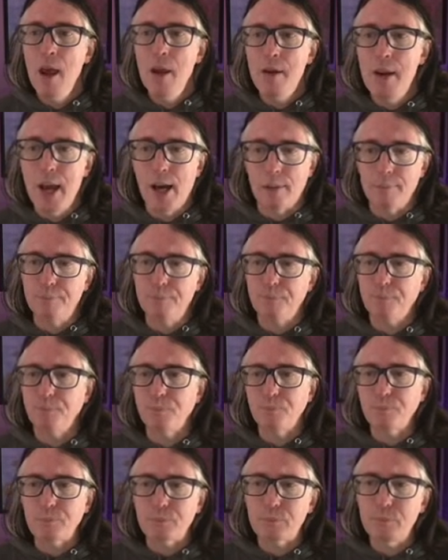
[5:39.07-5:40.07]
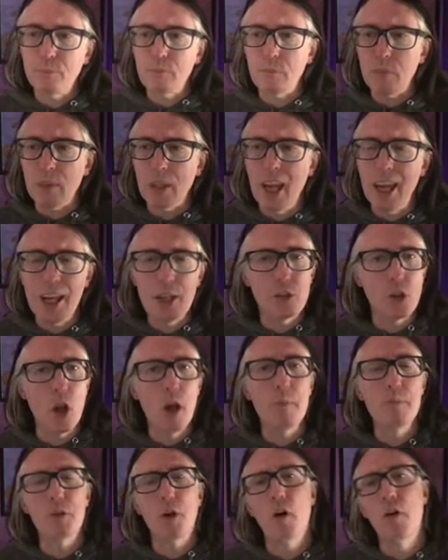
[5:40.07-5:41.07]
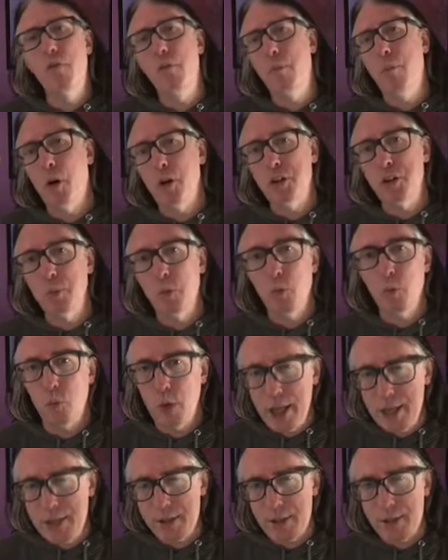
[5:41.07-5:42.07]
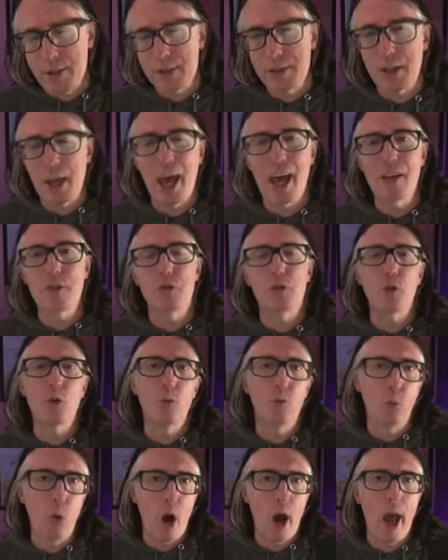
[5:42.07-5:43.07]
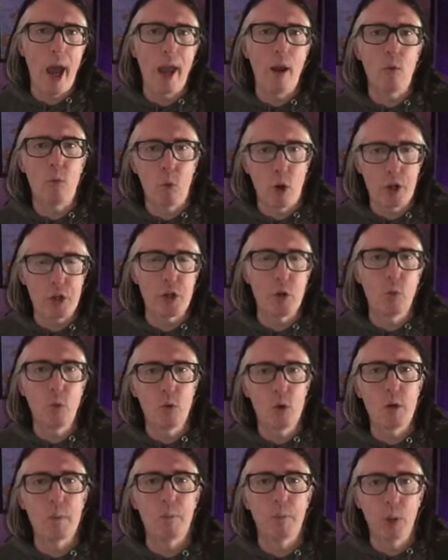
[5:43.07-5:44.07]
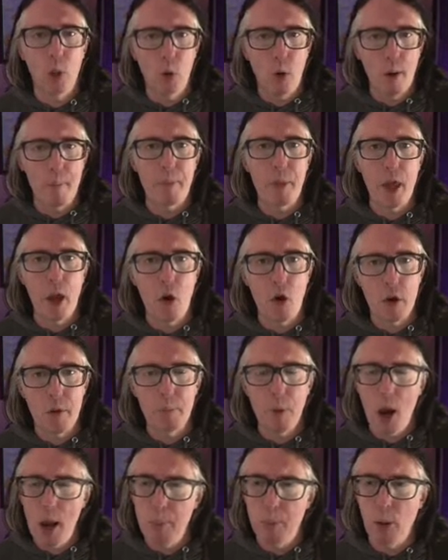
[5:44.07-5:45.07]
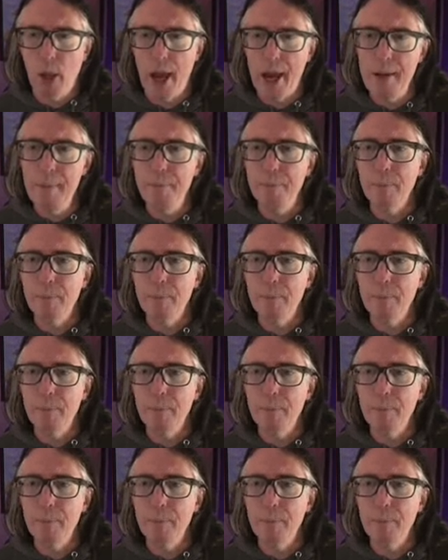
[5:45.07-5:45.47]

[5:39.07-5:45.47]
Now, in terms of possible reasons as to why Russia would blow up their own pipeline,